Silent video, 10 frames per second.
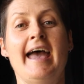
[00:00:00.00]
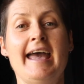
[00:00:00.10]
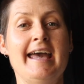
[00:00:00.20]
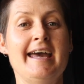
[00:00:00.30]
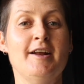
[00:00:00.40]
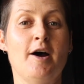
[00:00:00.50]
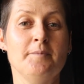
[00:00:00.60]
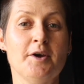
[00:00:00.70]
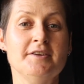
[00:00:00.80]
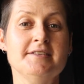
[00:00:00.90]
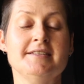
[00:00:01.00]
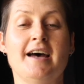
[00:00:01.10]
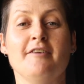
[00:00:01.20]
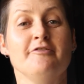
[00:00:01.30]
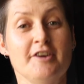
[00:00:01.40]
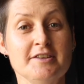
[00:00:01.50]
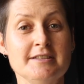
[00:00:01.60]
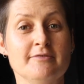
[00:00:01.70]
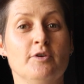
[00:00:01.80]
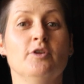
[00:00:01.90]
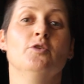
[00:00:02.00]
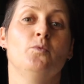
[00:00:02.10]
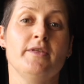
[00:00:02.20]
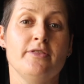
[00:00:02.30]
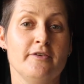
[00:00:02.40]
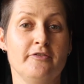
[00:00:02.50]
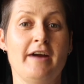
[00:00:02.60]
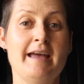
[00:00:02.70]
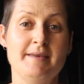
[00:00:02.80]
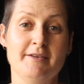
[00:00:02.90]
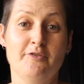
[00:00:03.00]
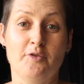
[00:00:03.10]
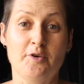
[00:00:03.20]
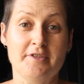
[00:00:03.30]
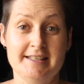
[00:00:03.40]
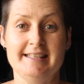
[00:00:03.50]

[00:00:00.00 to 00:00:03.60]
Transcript: and I'm going to start first of all with the framing for the